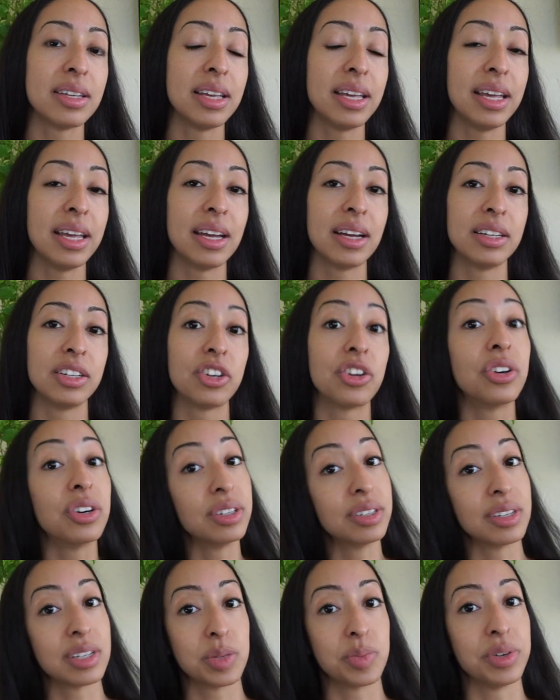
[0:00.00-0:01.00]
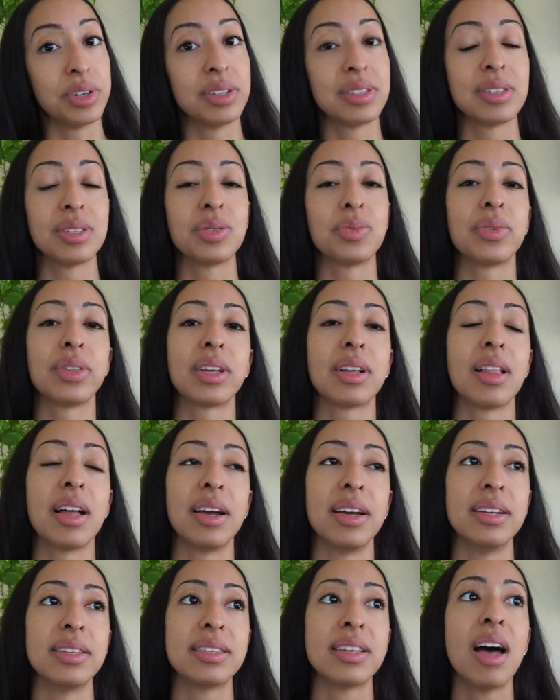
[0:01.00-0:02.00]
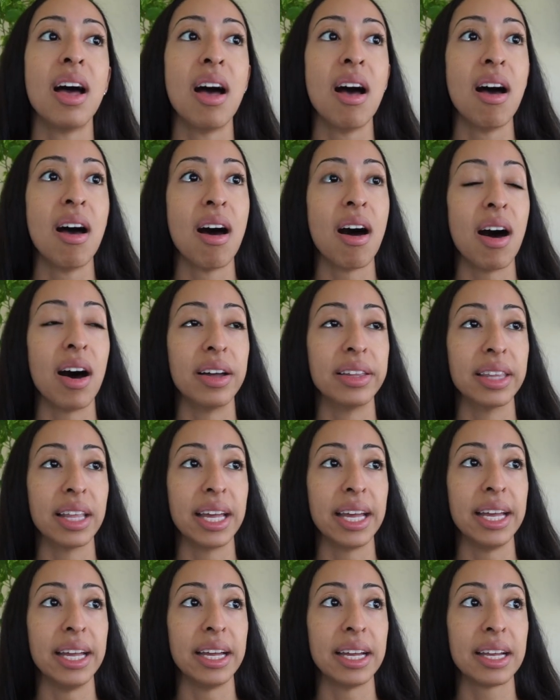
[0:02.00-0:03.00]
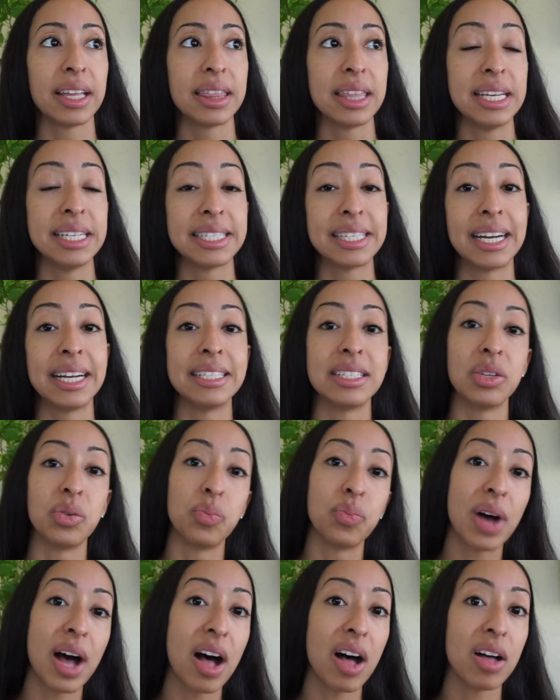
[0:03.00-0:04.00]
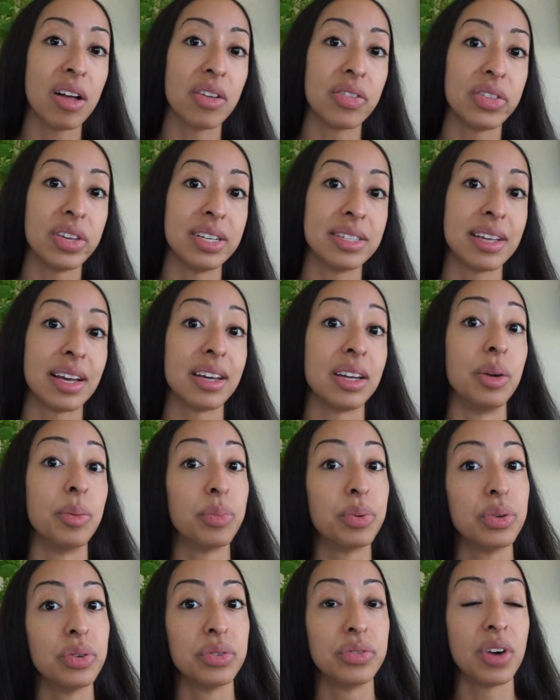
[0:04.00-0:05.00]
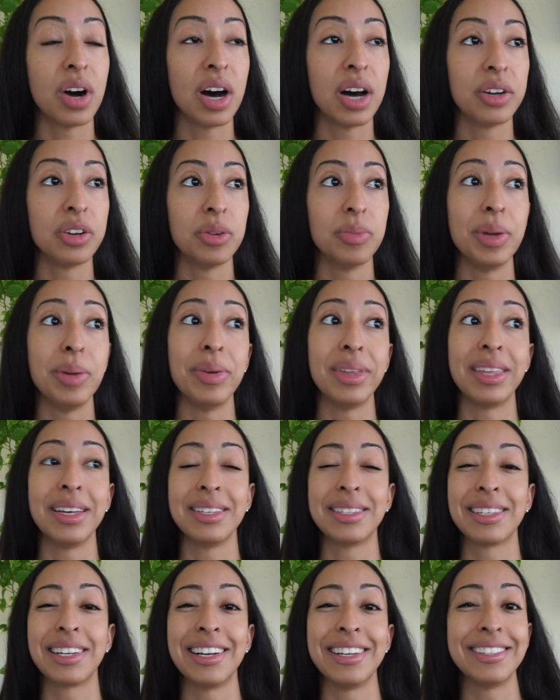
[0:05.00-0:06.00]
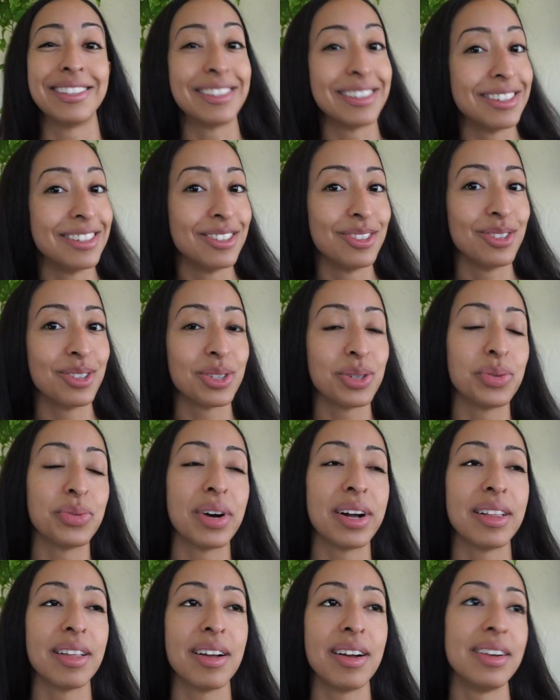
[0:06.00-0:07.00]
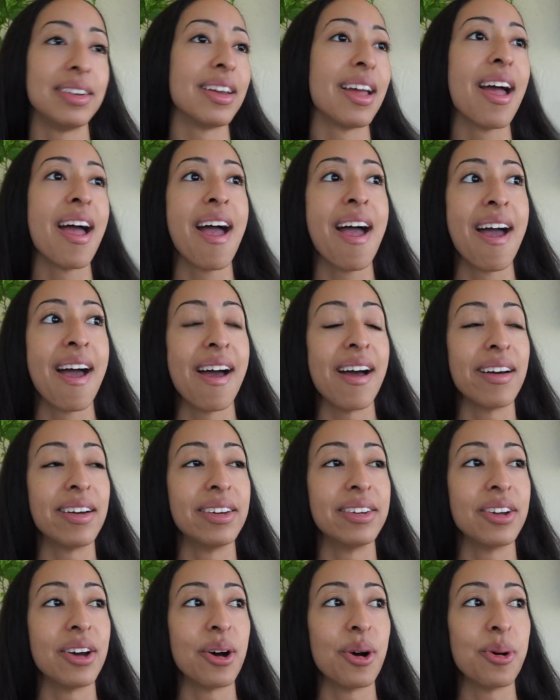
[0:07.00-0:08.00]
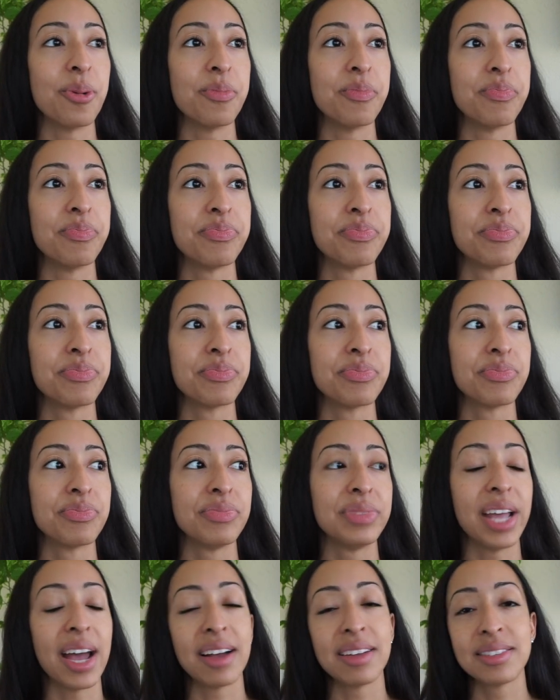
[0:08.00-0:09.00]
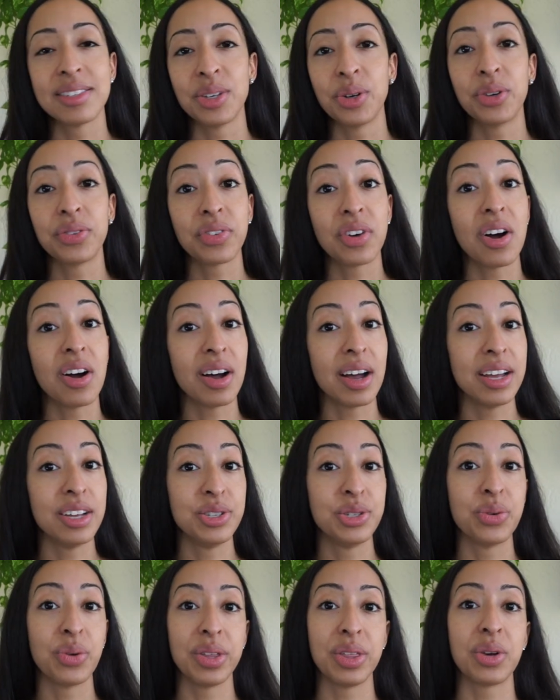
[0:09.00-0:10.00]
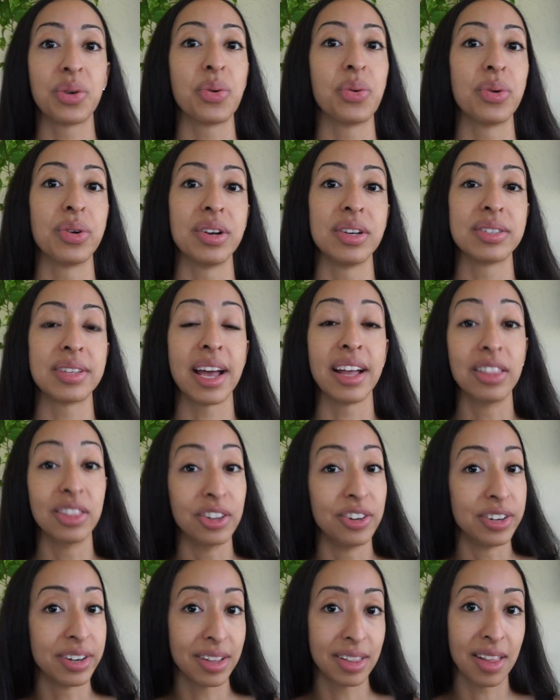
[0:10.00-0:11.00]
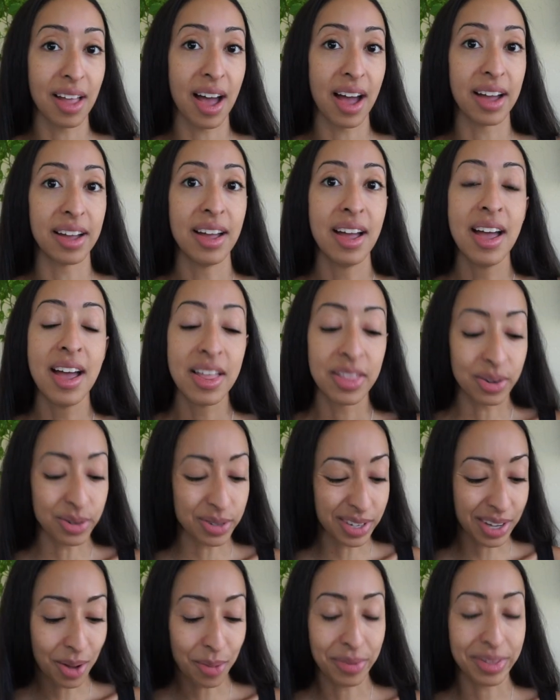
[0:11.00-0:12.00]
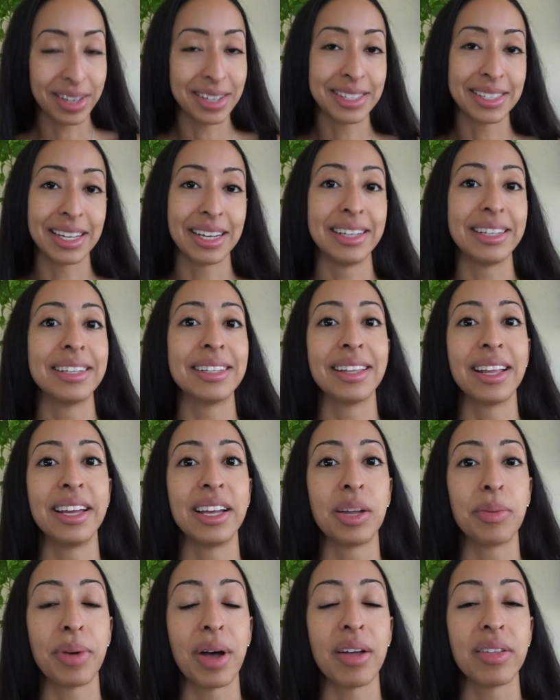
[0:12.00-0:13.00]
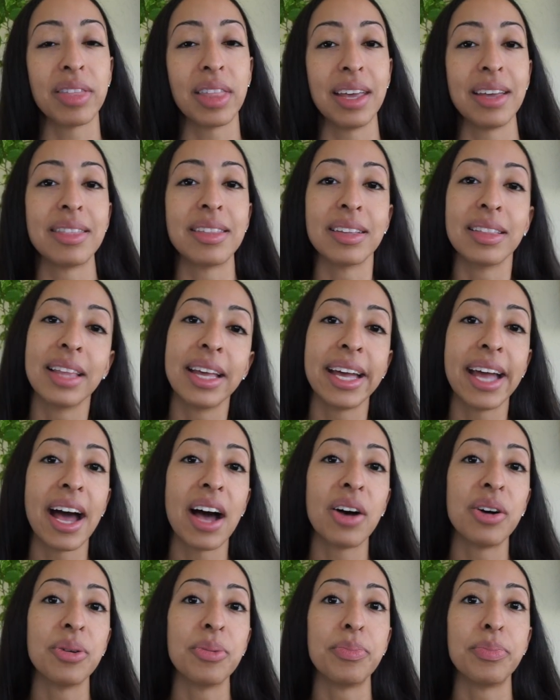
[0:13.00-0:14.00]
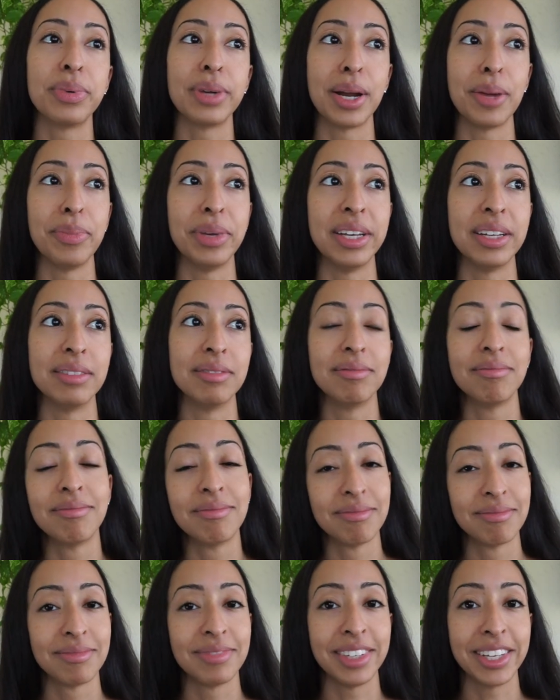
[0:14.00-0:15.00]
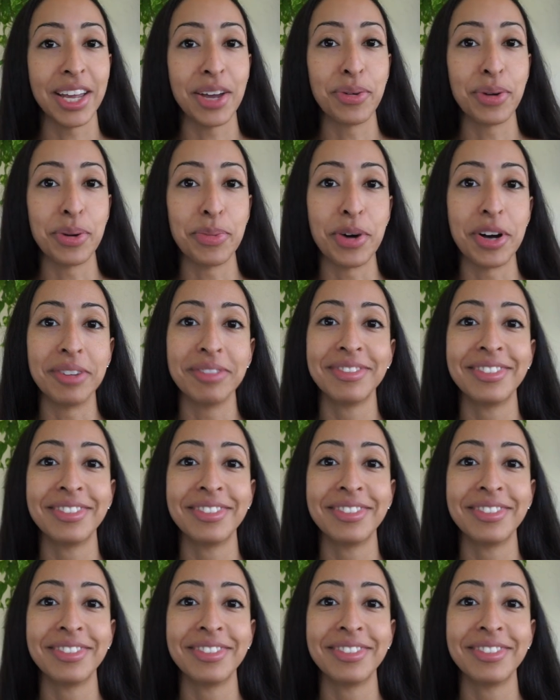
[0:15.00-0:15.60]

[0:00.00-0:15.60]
and current experiences with clients on like things that I did well, things I can improve on, or maybe things that I didn't do so well on. And yeah, so overall I enjoyed the course. I learned a lot. There's a couple things that I didn't like about like the layout, but I mean, you can't win them all.